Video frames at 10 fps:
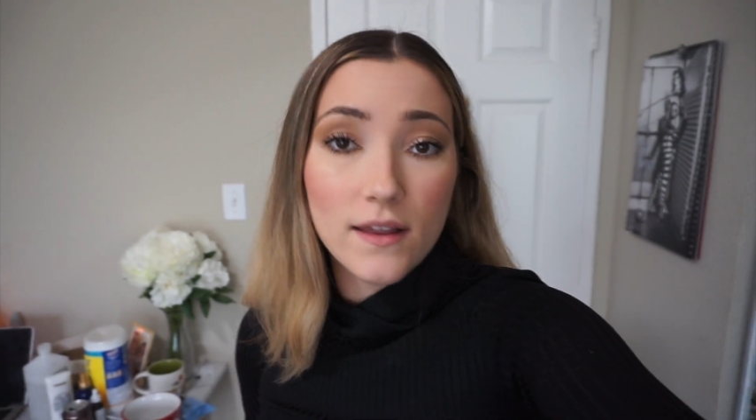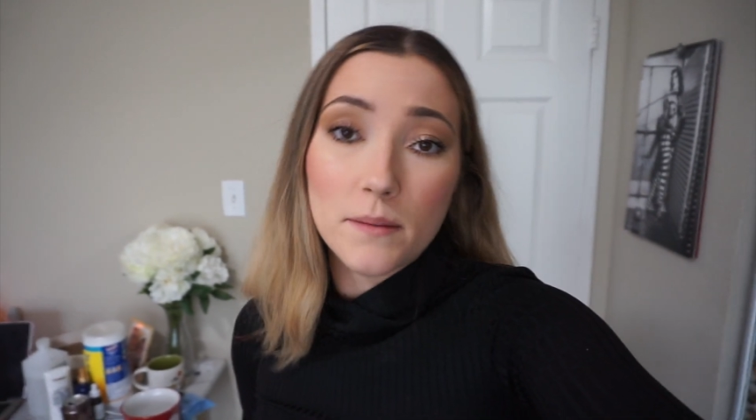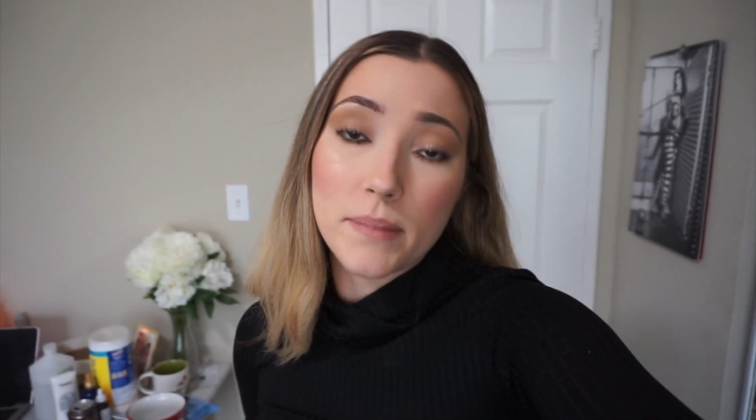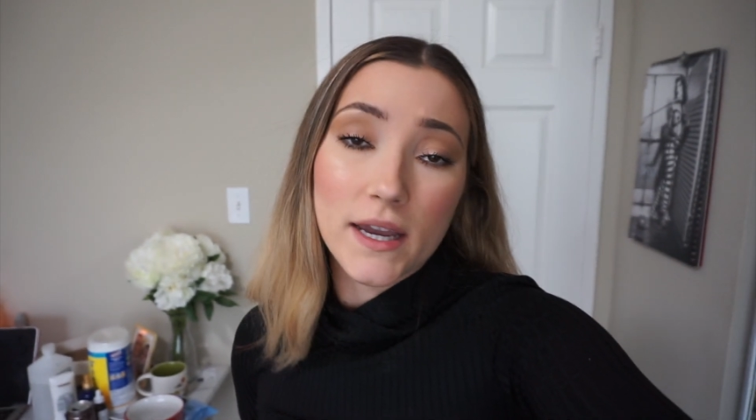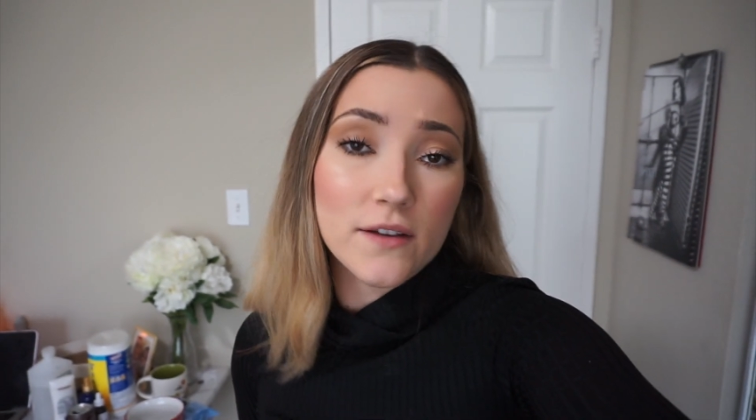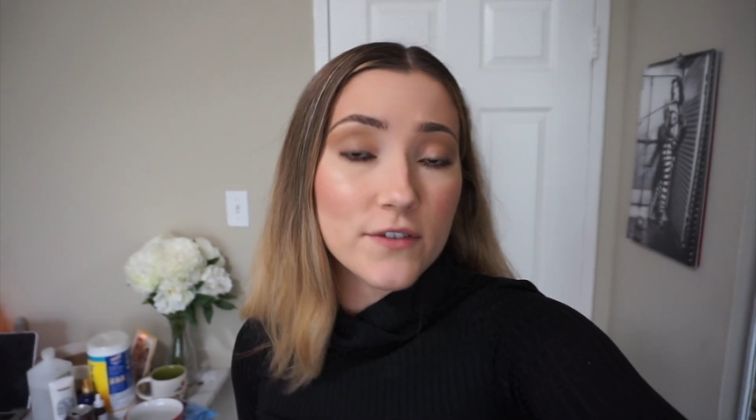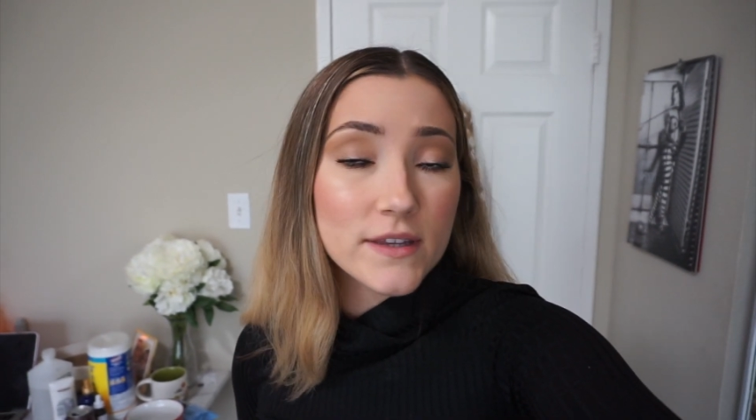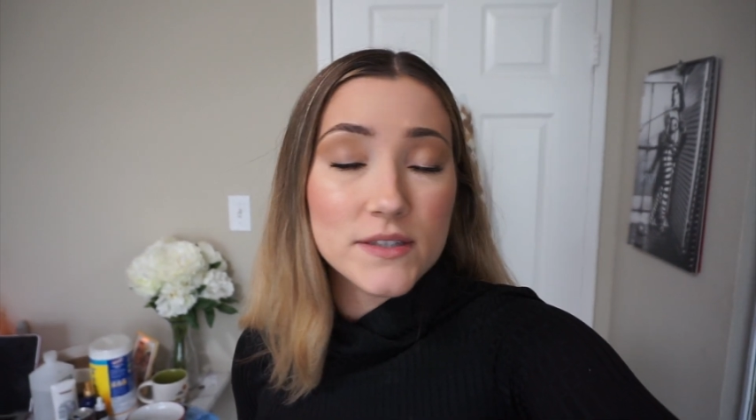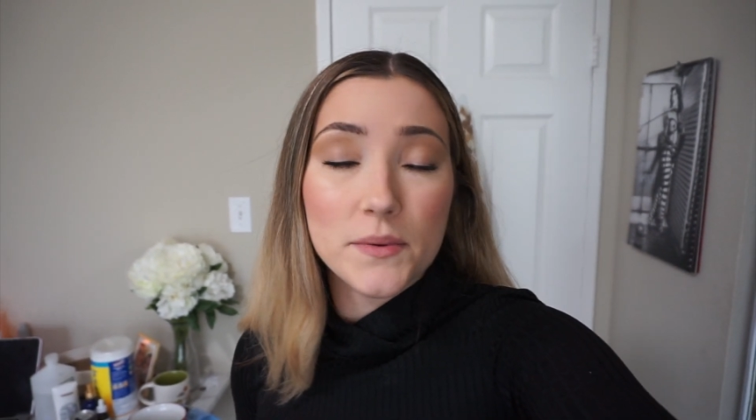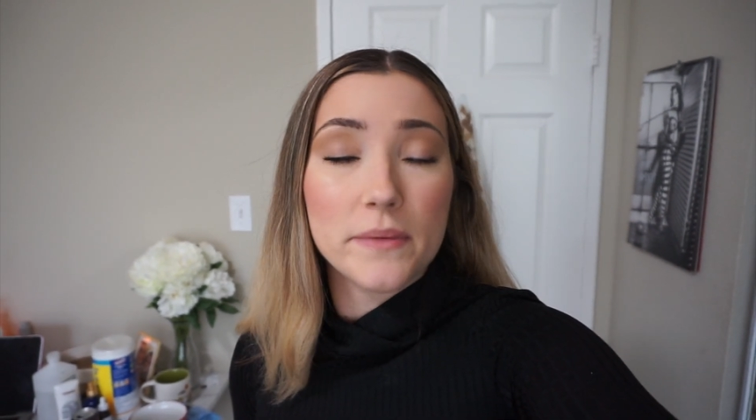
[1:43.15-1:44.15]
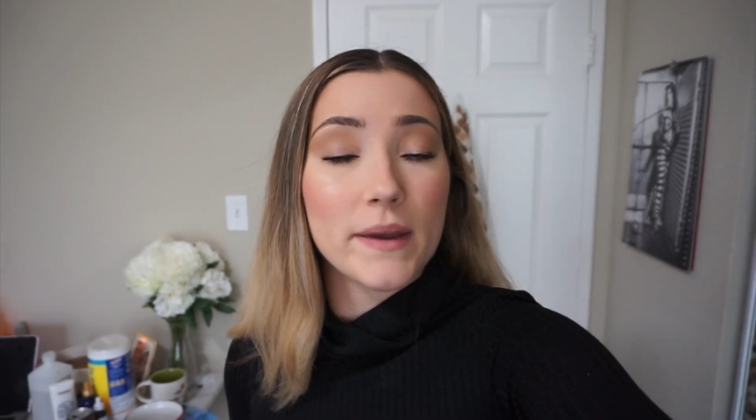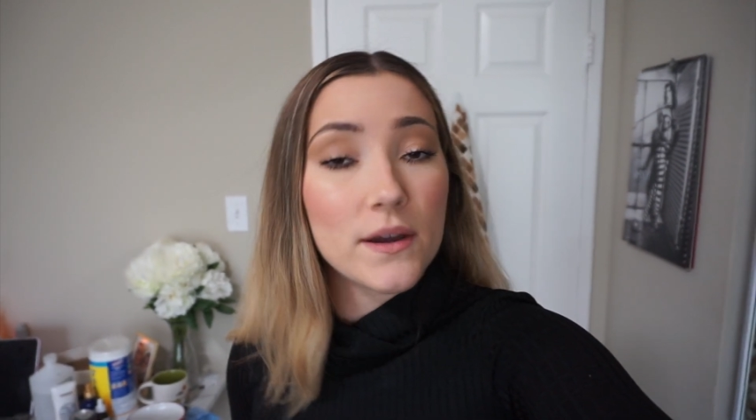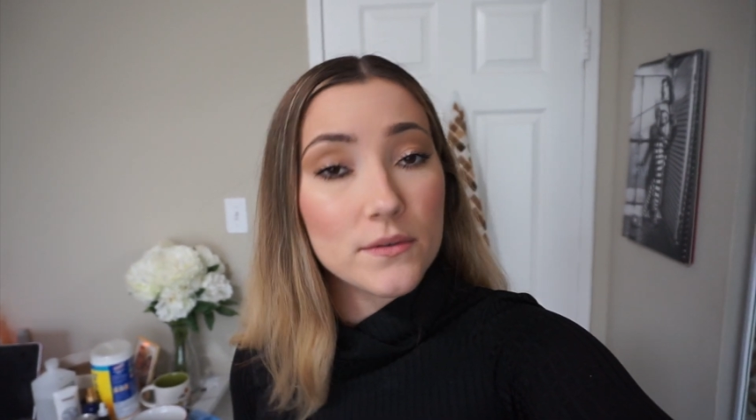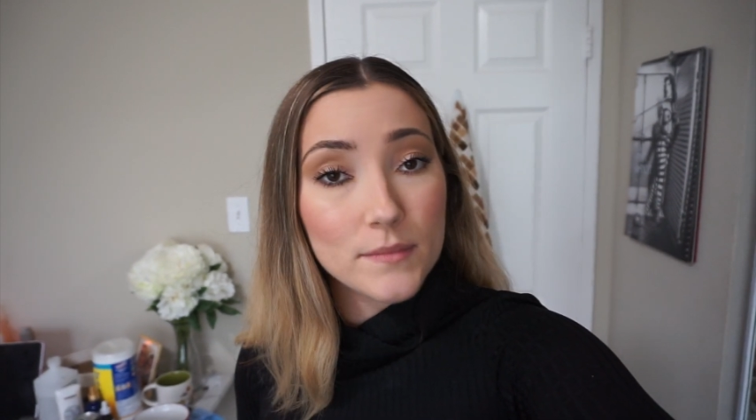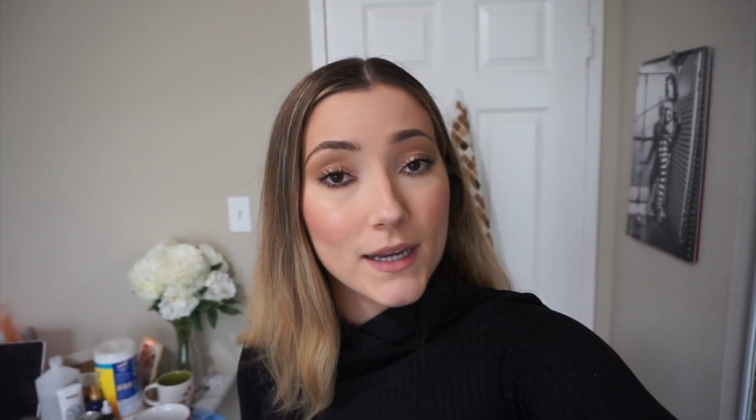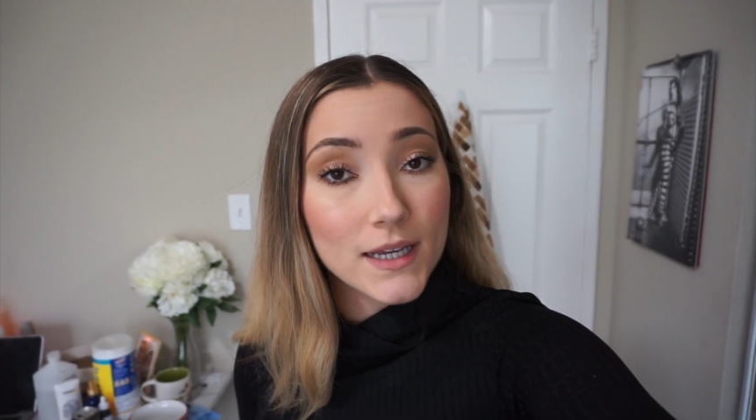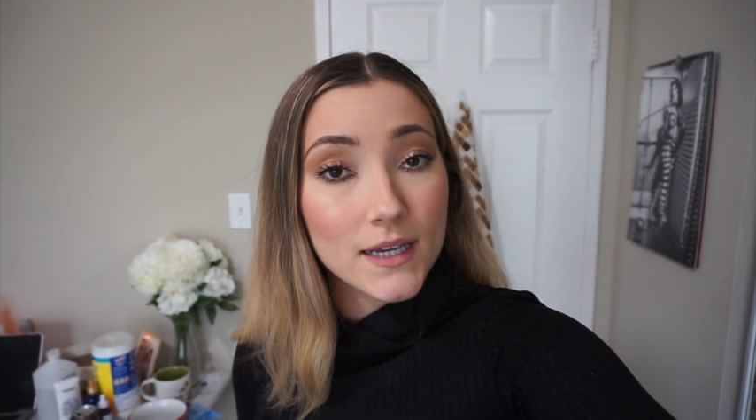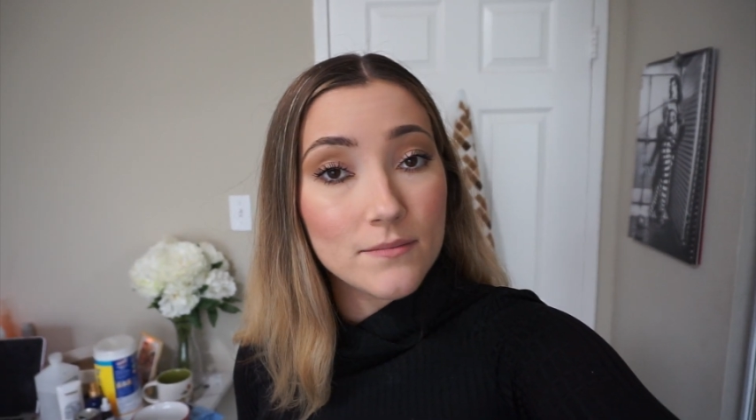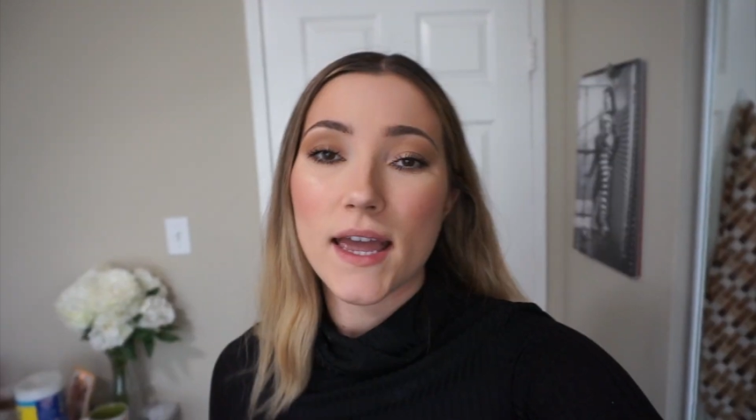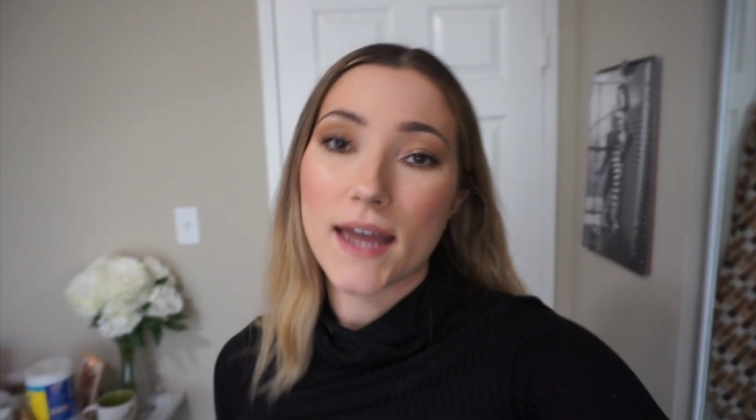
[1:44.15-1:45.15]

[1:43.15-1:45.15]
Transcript: I'm paying for this with my own money.